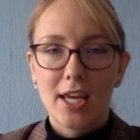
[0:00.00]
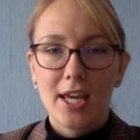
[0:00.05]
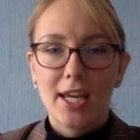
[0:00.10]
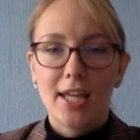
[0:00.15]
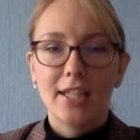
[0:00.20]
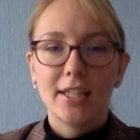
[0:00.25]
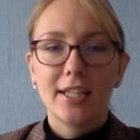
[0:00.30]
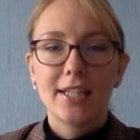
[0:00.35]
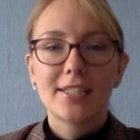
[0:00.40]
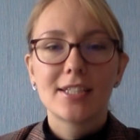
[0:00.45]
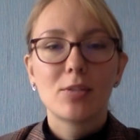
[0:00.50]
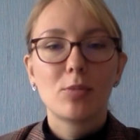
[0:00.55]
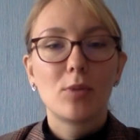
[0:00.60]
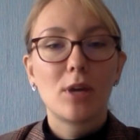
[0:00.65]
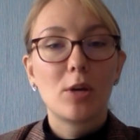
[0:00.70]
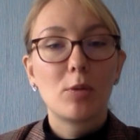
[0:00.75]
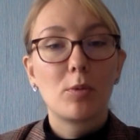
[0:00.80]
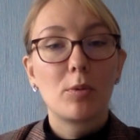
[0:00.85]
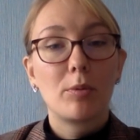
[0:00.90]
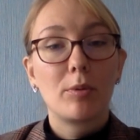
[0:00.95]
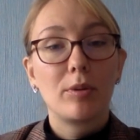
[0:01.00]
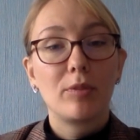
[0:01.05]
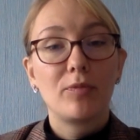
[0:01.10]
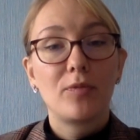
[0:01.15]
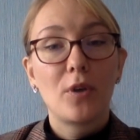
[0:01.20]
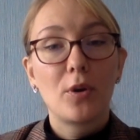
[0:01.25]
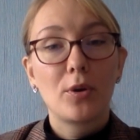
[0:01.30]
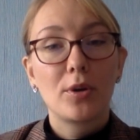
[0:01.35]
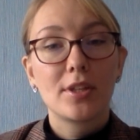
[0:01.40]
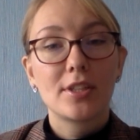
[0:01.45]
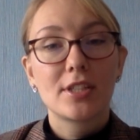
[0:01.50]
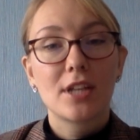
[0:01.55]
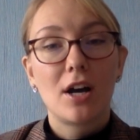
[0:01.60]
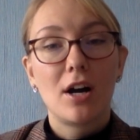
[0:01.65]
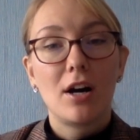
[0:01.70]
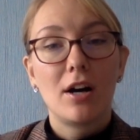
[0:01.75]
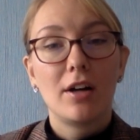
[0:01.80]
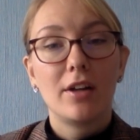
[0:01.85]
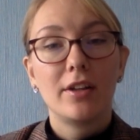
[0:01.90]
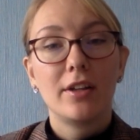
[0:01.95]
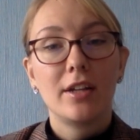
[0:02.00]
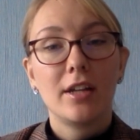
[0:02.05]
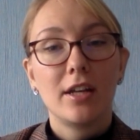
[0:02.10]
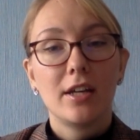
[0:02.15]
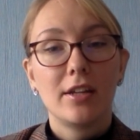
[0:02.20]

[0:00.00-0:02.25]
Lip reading: In lesson 1, we will focus on